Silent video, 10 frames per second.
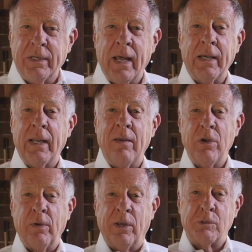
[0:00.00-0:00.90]
it doesn't give
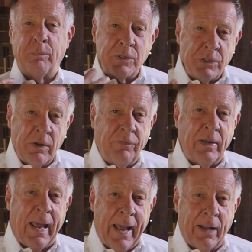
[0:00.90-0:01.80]
you any
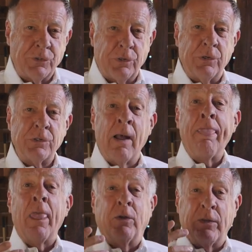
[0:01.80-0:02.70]
specific answers
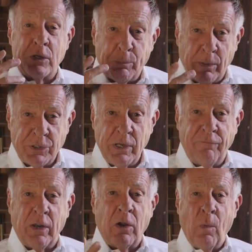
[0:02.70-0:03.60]
to the
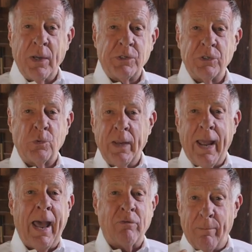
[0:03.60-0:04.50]
specific questions we
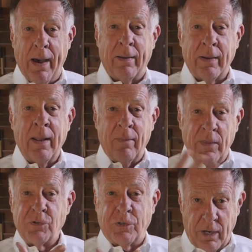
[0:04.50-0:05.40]
have about
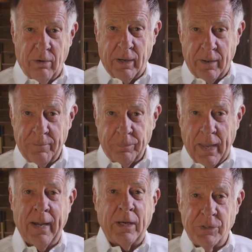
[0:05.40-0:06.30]
this theory
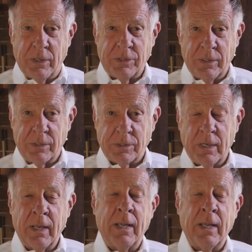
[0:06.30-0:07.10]
and existence.